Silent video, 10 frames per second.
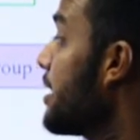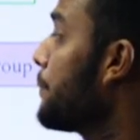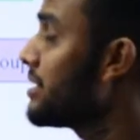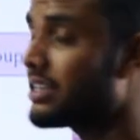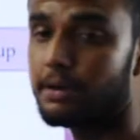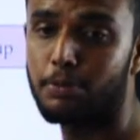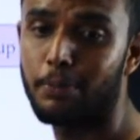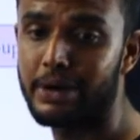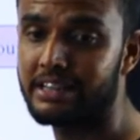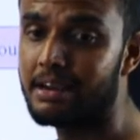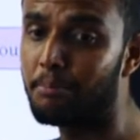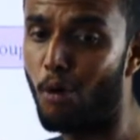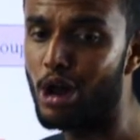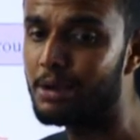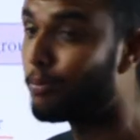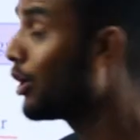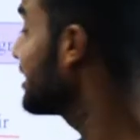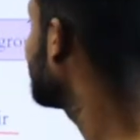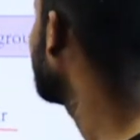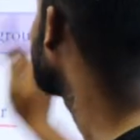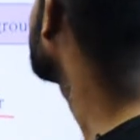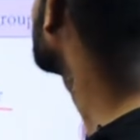their physical property. Some boiling point is changes,